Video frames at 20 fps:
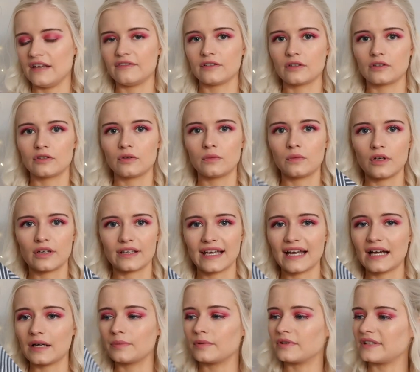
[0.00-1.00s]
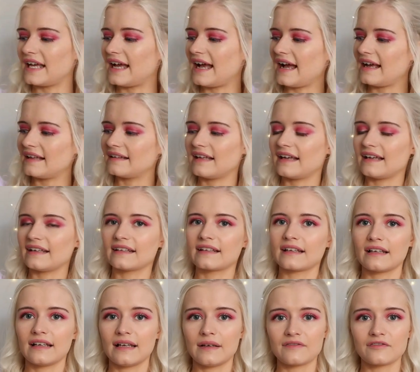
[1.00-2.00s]
if you're going to work out but yeah I
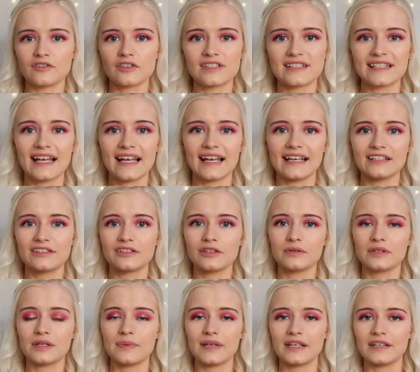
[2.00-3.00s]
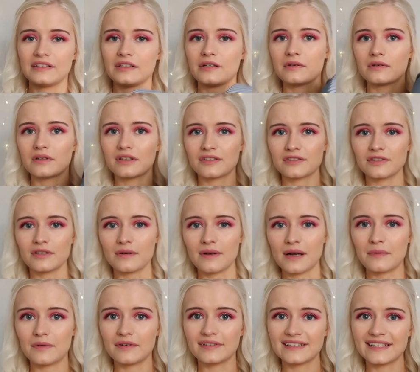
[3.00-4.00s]
like I've just started doing a bit of yoga so
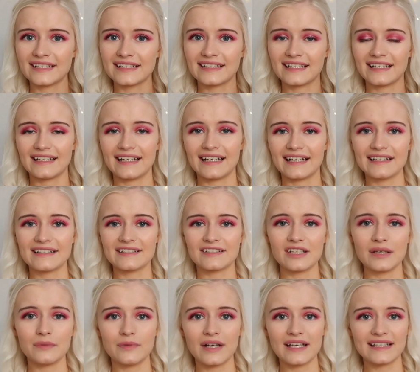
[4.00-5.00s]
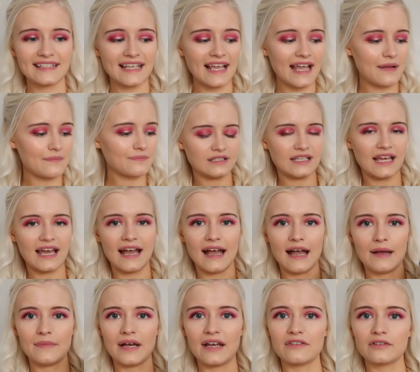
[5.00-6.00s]
I wanted a nice gym wear set yeah
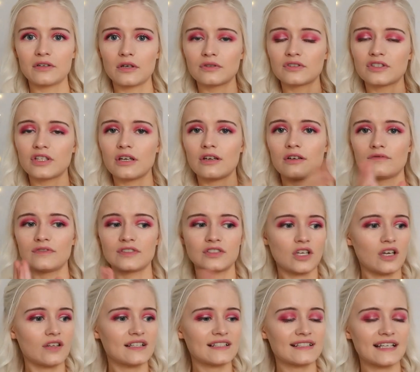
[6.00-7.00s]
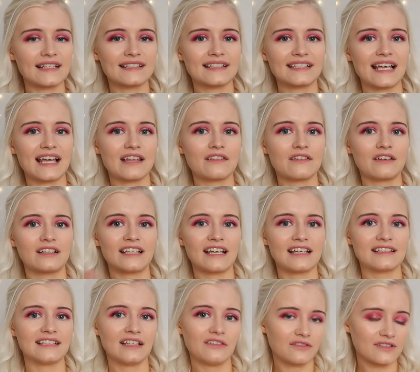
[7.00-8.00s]
I'm either going to return the set together and
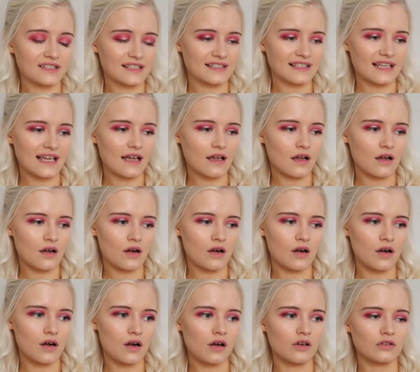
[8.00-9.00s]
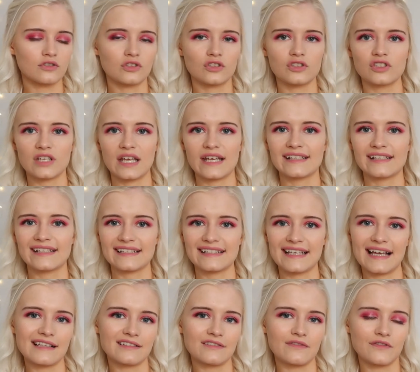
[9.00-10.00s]
get a different set or just change the
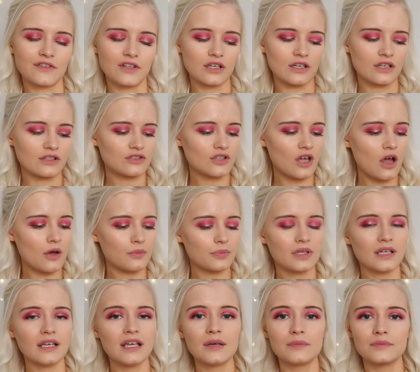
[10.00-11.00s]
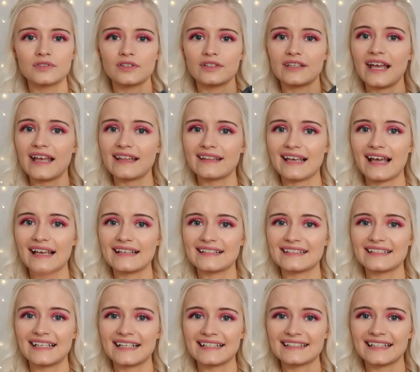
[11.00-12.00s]
size of the top so yeah
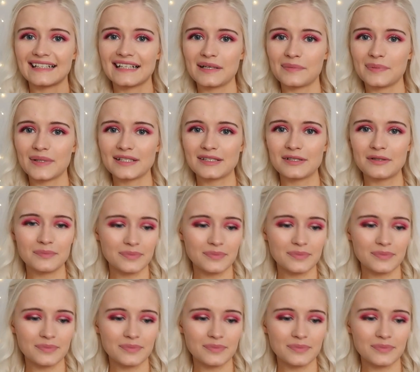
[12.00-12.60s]
that's the next thing that I picked